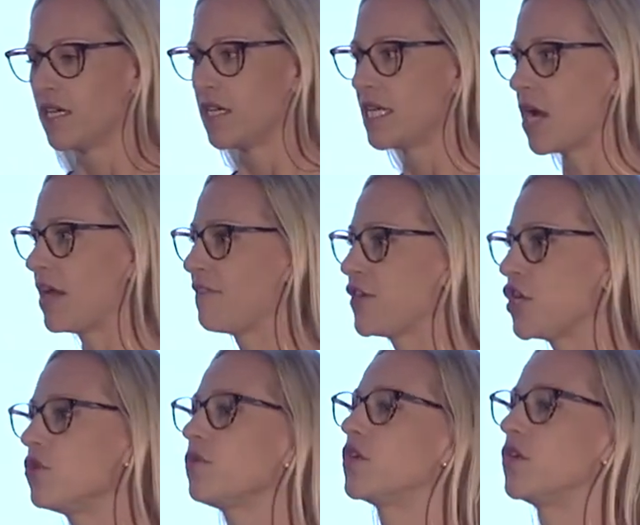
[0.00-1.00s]
Now, if
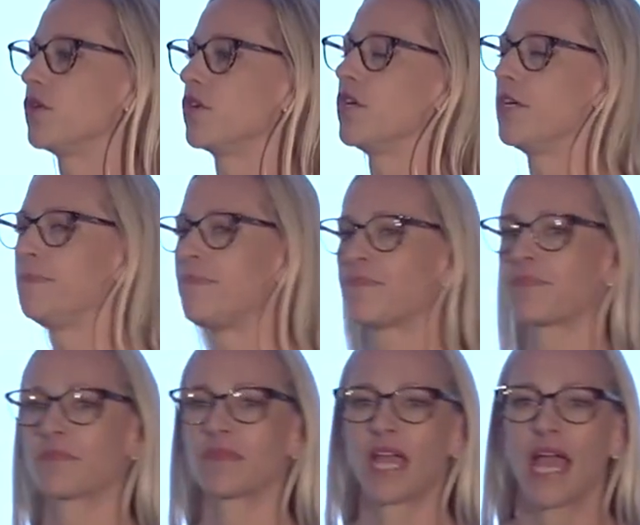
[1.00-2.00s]
you Google
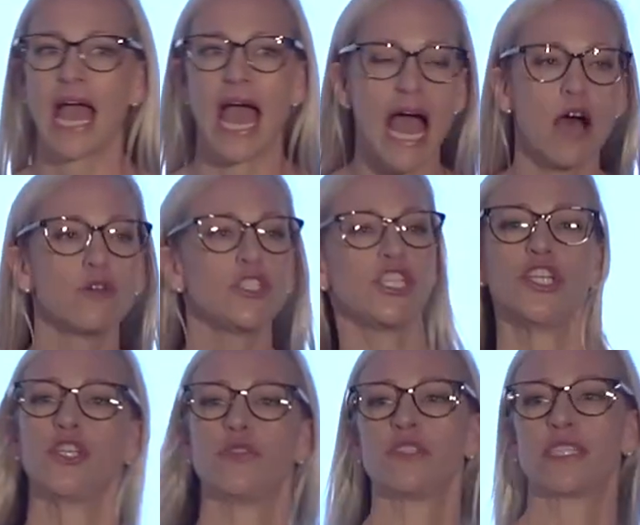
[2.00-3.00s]
how to
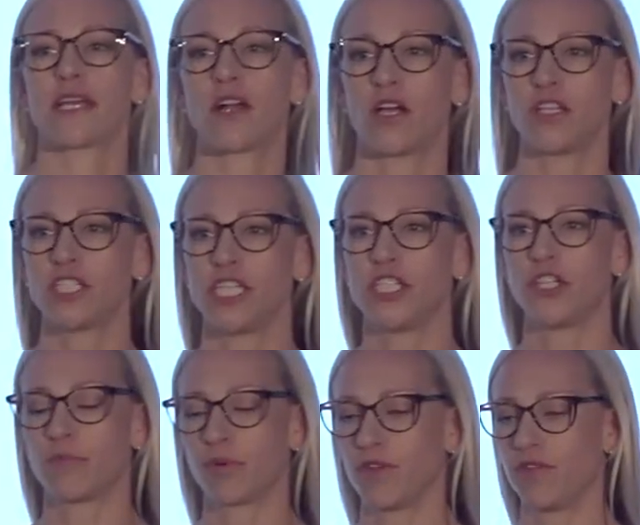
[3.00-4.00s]
use psychology to
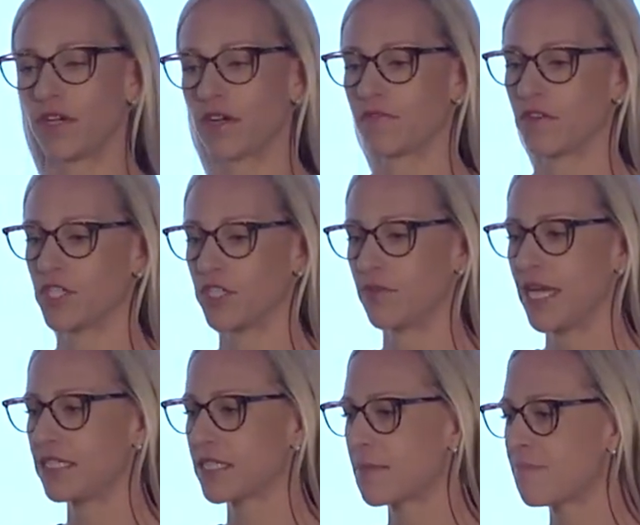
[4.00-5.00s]
improve your conversion
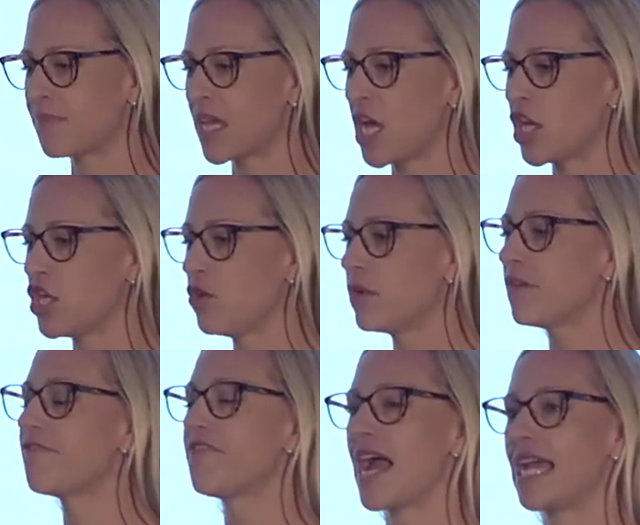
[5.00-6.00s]
rates, you will
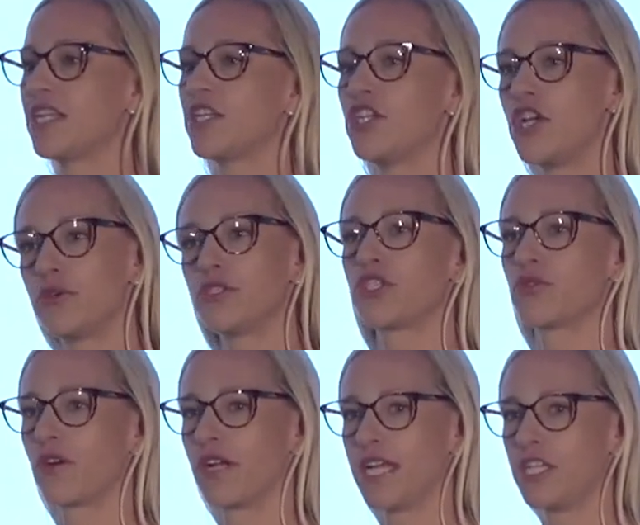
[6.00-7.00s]
find no
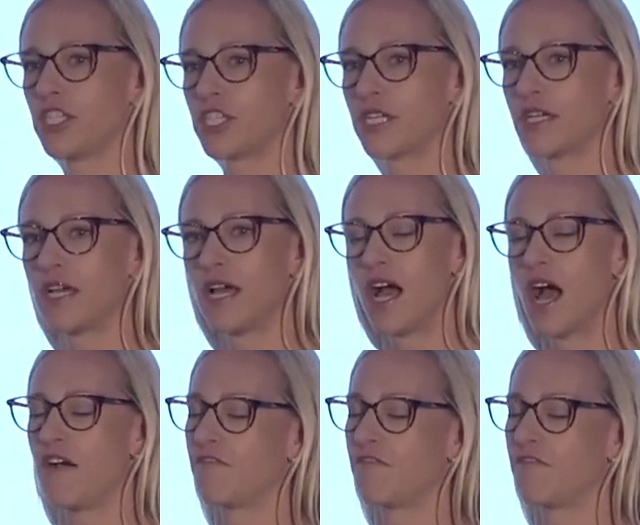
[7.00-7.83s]
shortage of